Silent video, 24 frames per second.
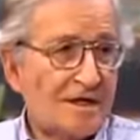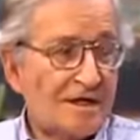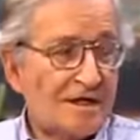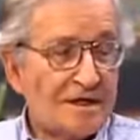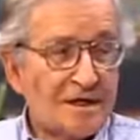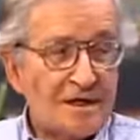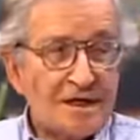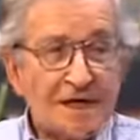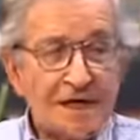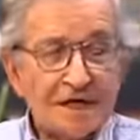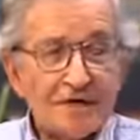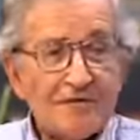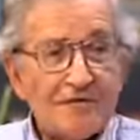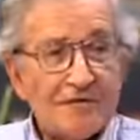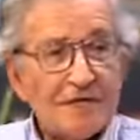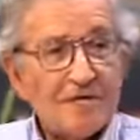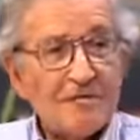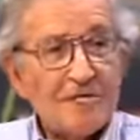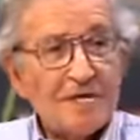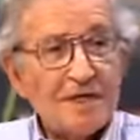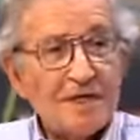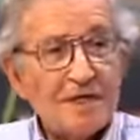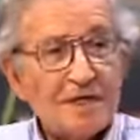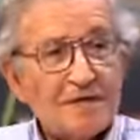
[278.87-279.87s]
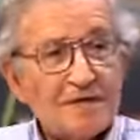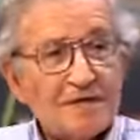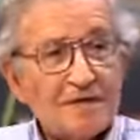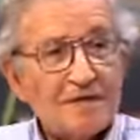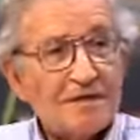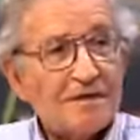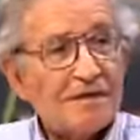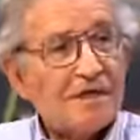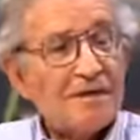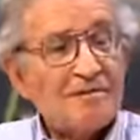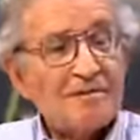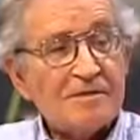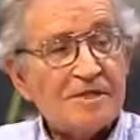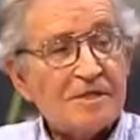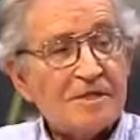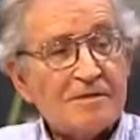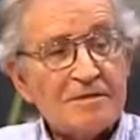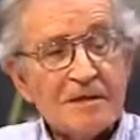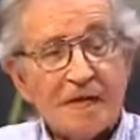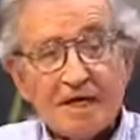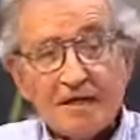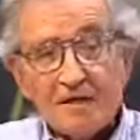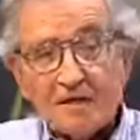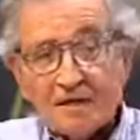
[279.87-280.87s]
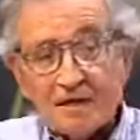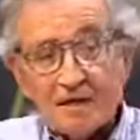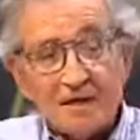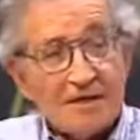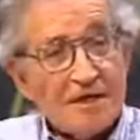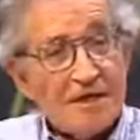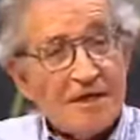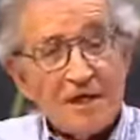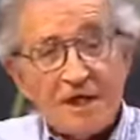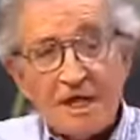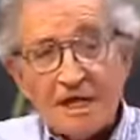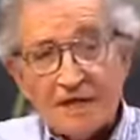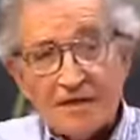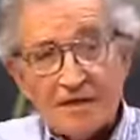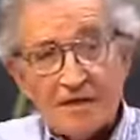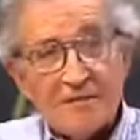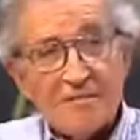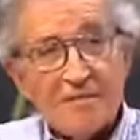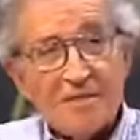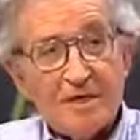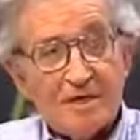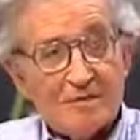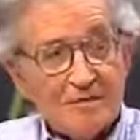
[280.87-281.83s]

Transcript: in the next few months, it seems that about 60,000